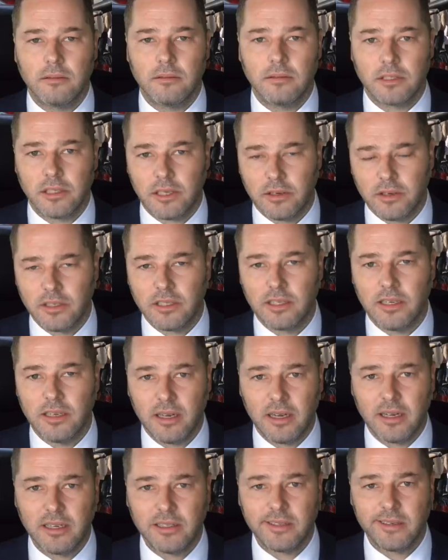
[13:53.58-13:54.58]
Seriously,
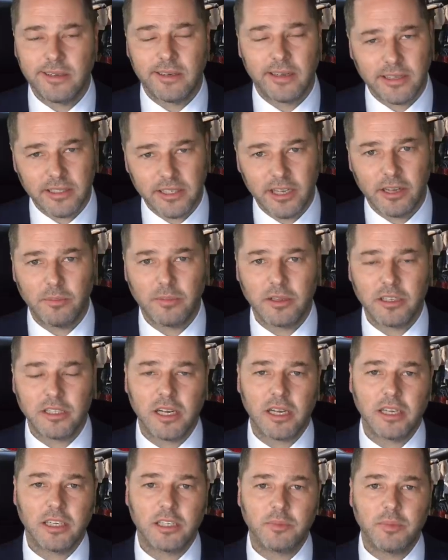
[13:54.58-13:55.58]
guys, let's help the
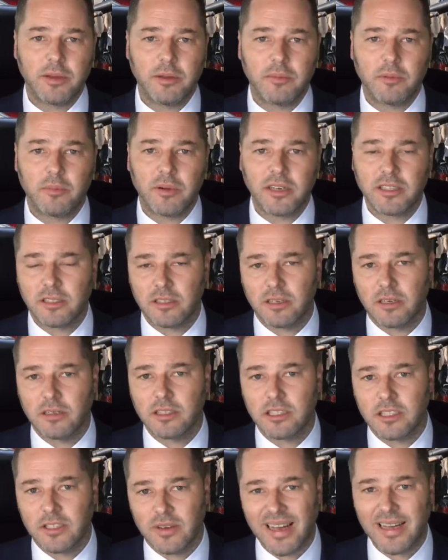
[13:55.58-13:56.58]
Chinese people by
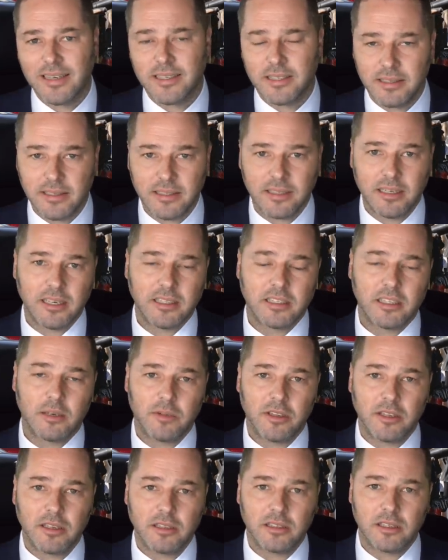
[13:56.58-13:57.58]
starting to actually take some
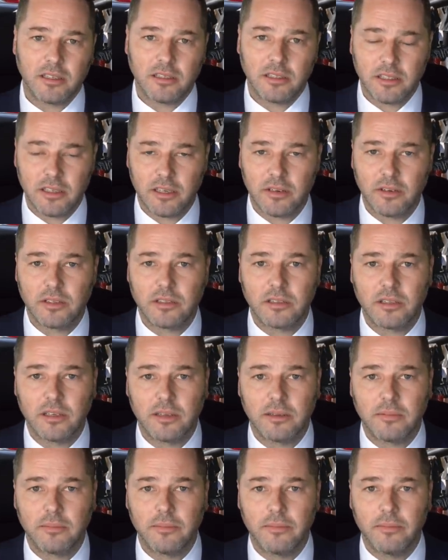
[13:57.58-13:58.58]
of these things
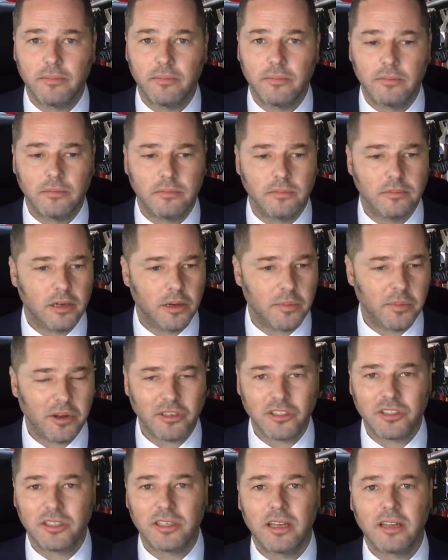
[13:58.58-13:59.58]
seriously. I'm
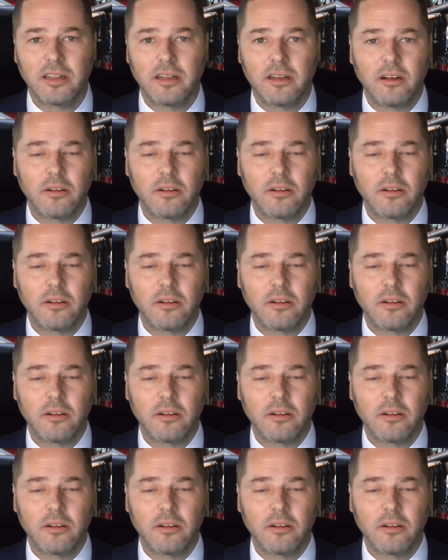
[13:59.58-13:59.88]
not saying there